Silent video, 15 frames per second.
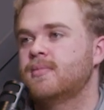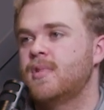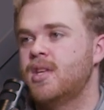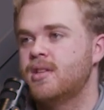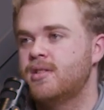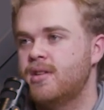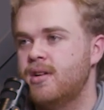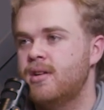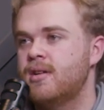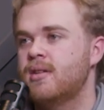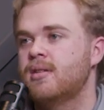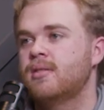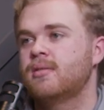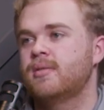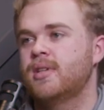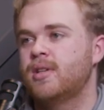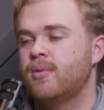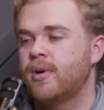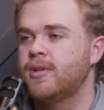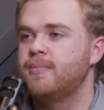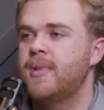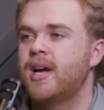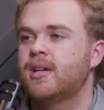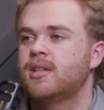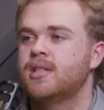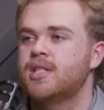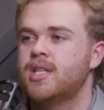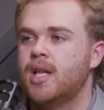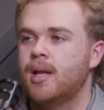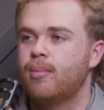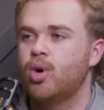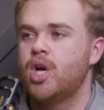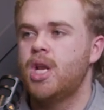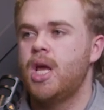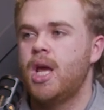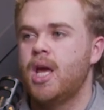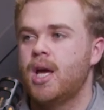Yes, sir. I get to watch Macklin Celebrini.